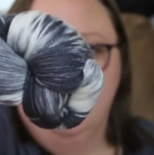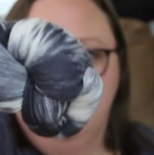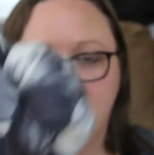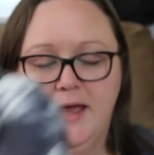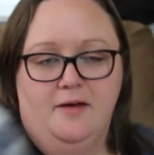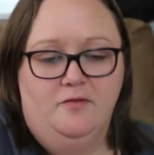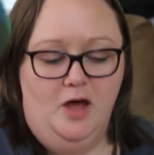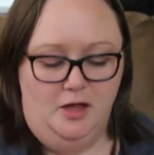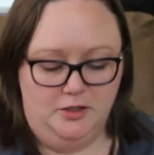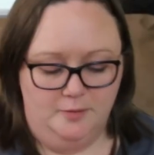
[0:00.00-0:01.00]
the play of
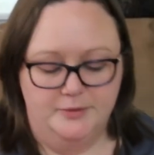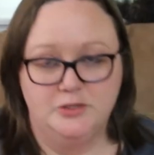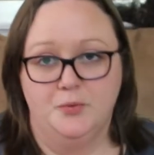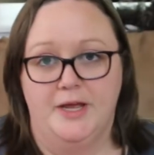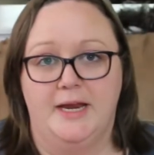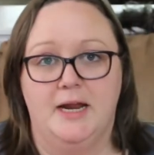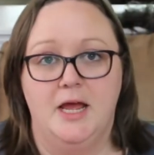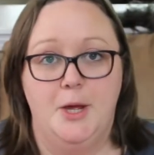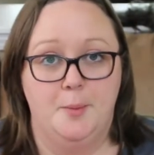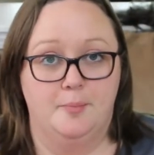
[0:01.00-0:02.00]
color between
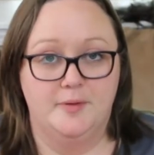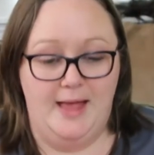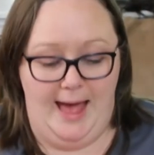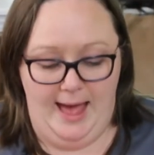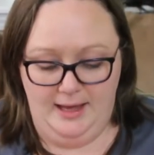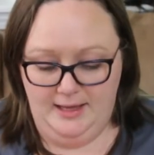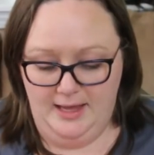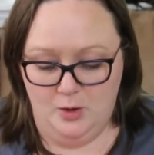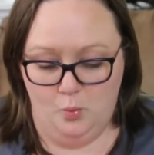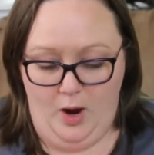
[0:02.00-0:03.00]
black,
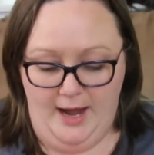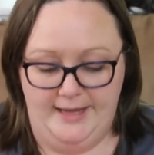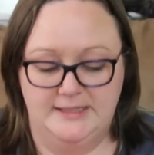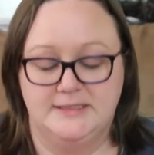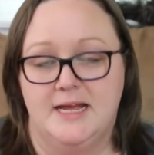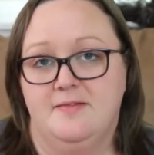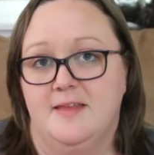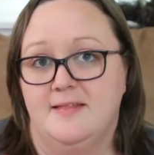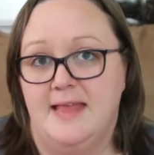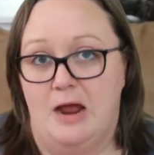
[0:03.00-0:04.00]
white, and
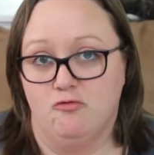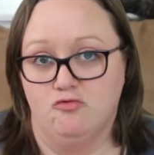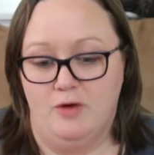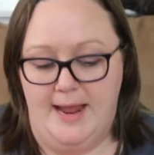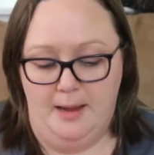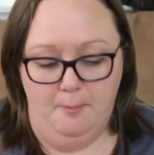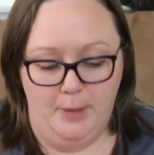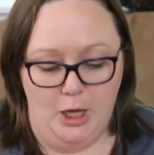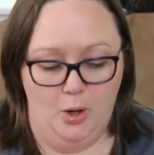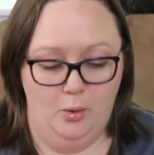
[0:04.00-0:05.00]
then that
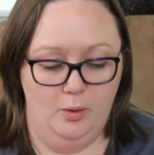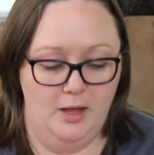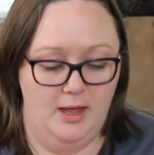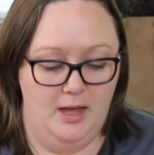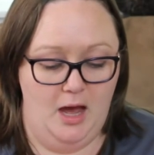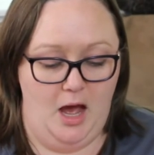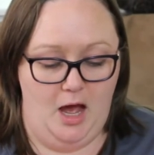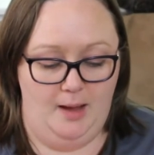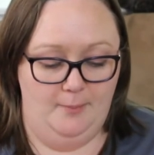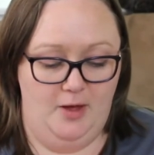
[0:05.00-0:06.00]
rainbow
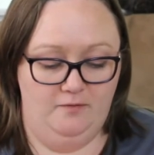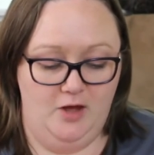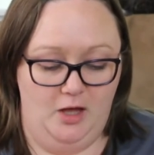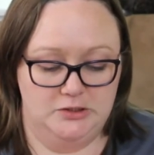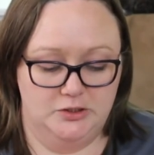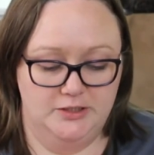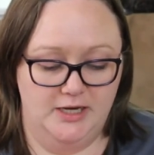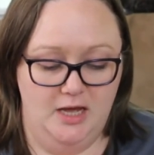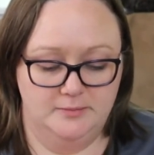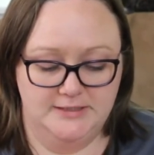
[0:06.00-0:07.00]
um, of color
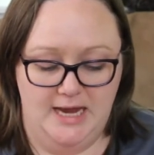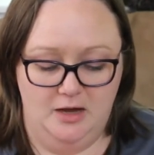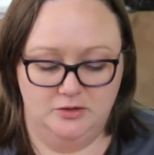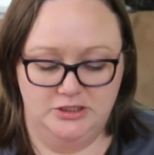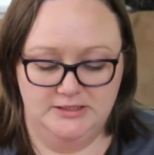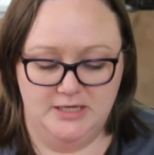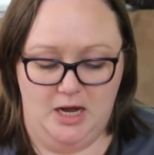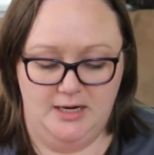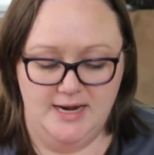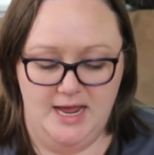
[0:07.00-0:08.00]
that comes out. She's
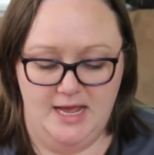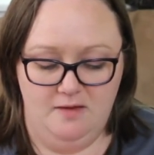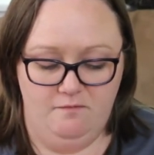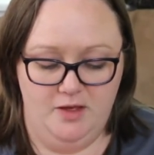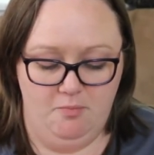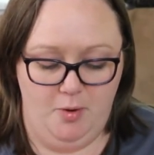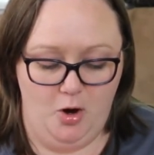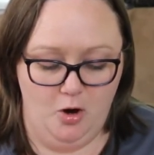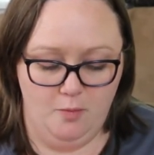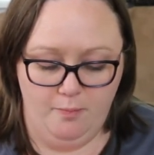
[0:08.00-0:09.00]
got navy,
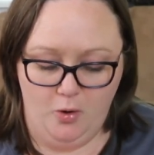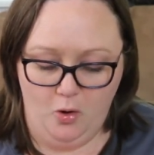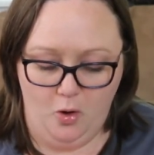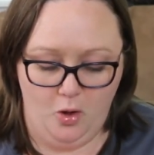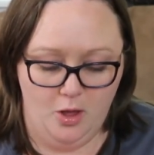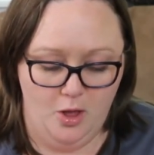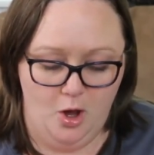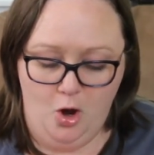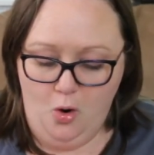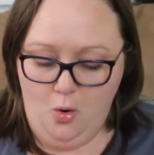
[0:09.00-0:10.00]
purple,
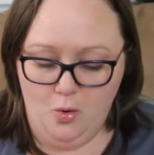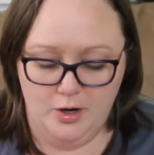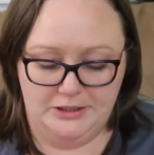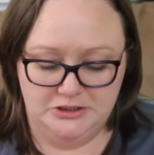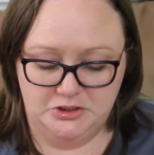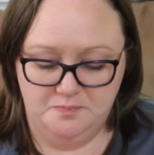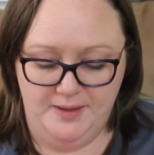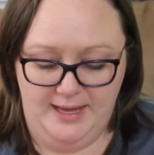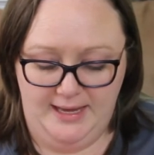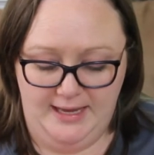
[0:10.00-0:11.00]
orange,
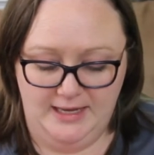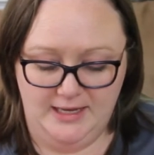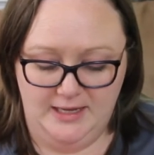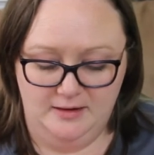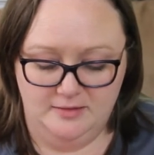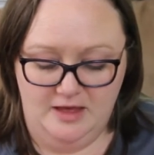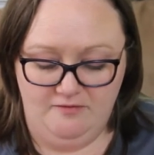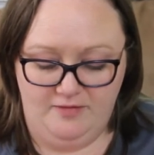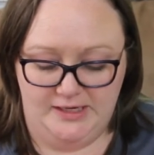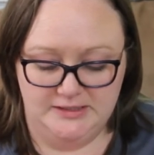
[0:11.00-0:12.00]
pink
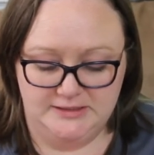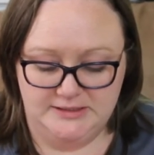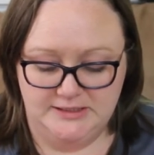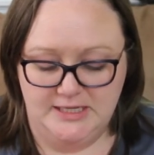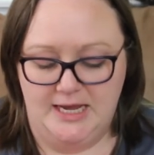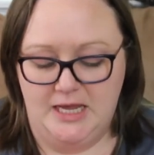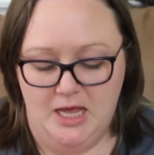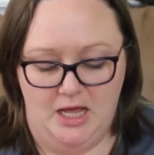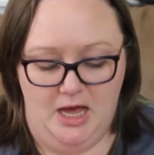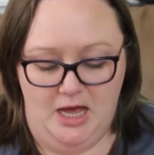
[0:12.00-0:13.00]
that fades to like
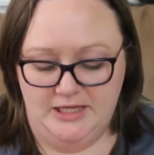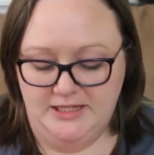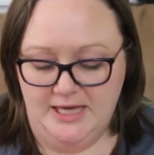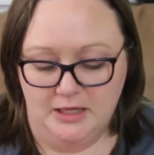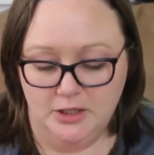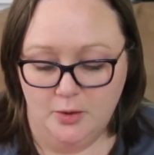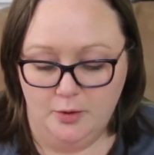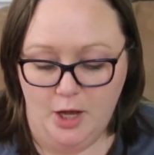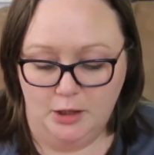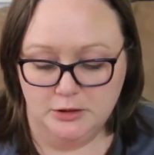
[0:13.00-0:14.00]
a yellow
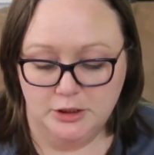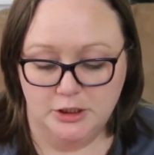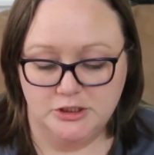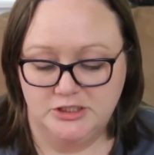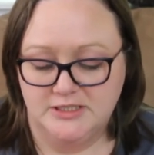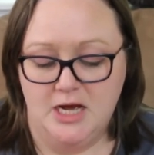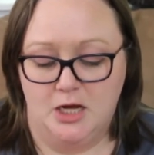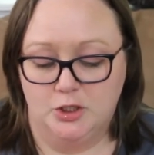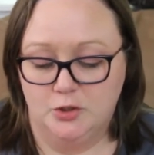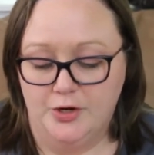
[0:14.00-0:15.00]
color. She's
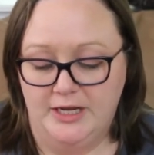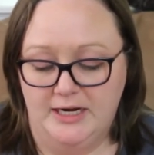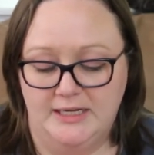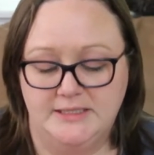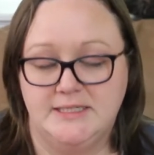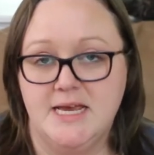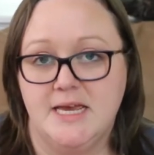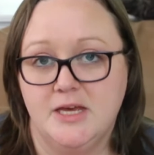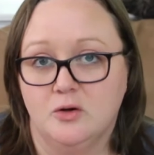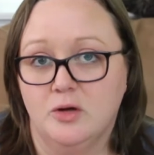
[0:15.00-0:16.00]
got green and
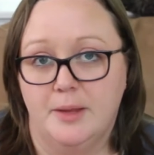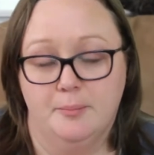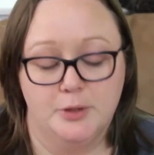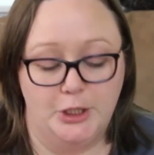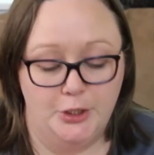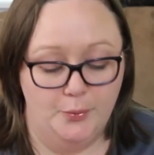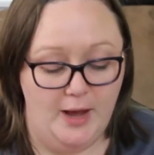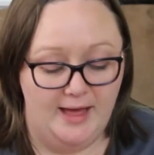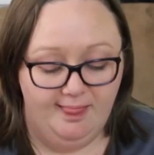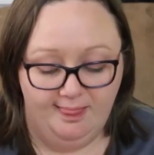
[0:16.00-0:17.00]
teal and blue.
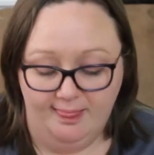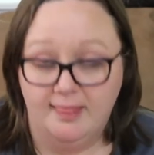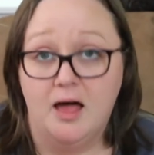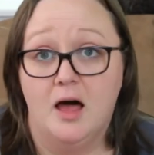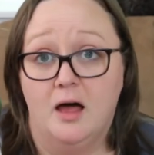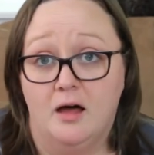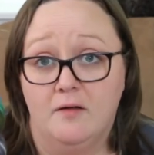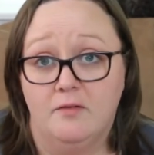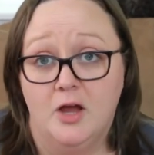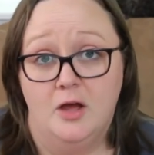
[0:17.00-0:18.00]
I
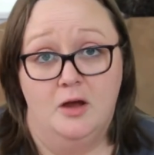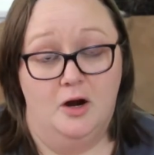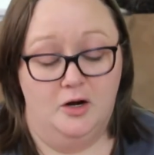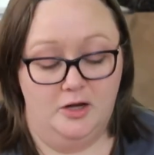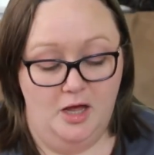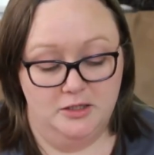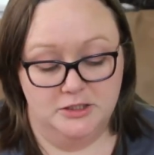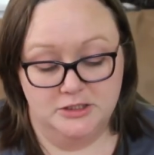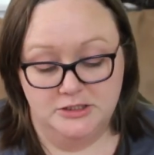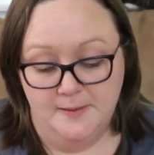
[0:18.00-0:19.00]
love her
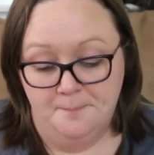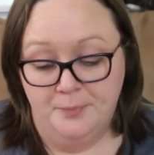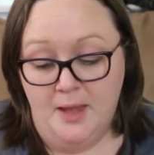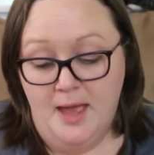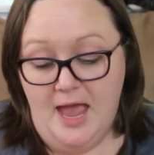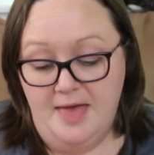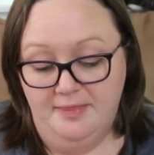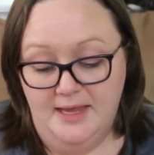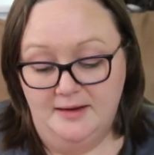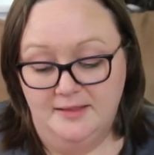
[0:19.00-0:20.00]
colors.
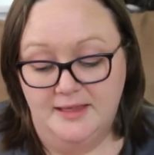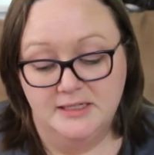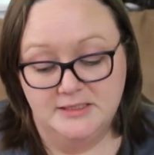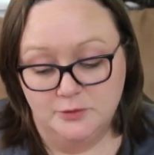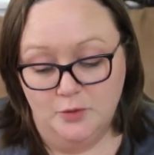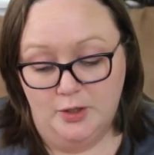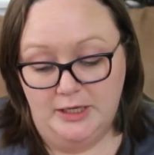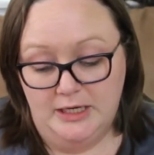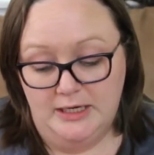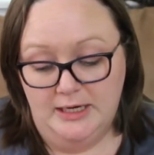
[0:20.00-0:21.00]
And then this
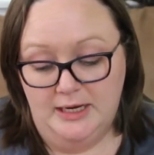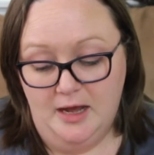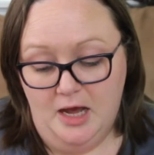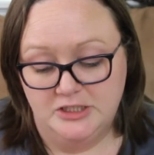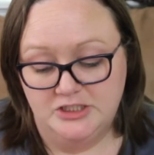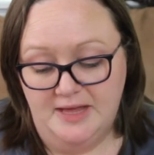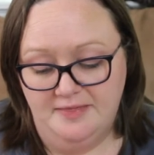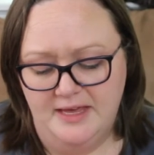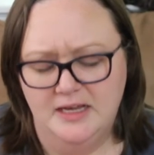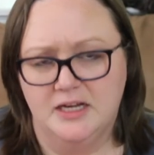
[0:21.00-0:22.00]
one, uh, she, I
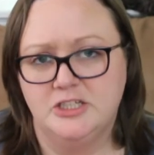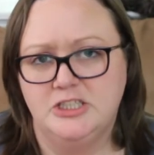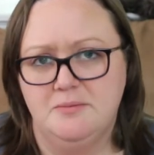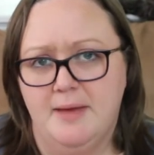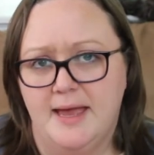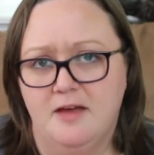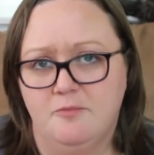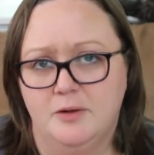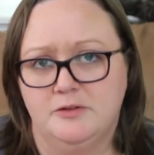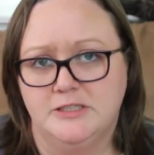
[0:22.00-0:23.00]
think she may have
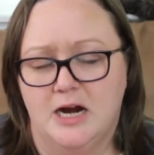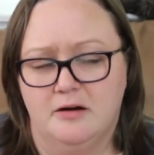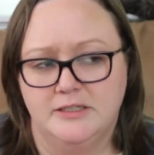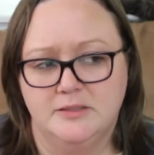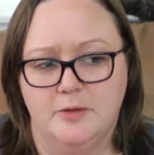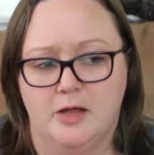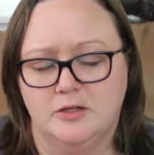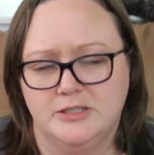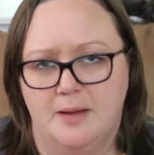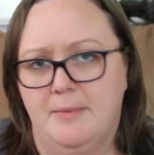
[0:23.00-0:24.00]
been retiring some
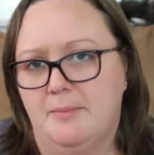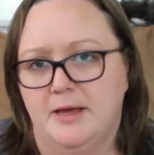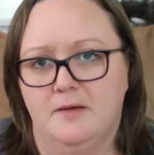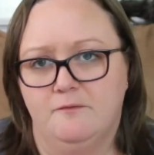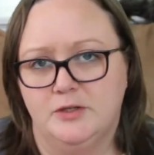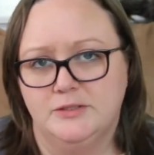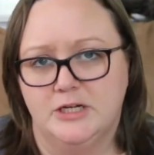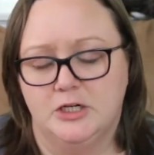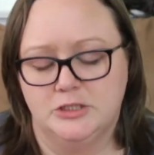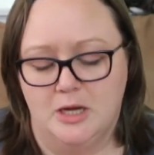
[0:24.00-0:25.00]
colors. I may be
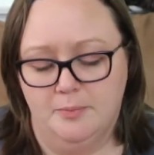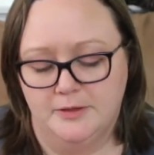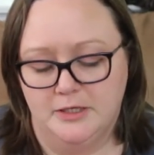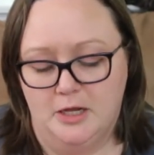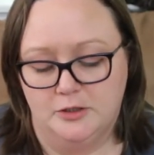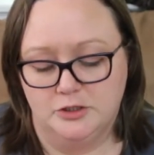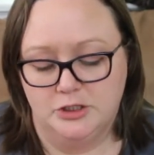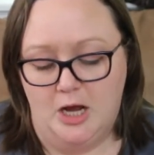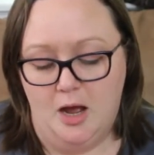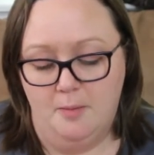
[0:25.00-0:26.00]
confusing her shop with another
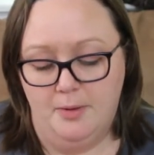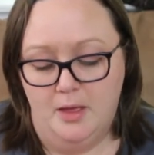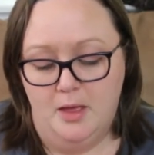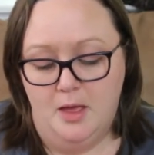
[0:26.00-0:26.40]
shop.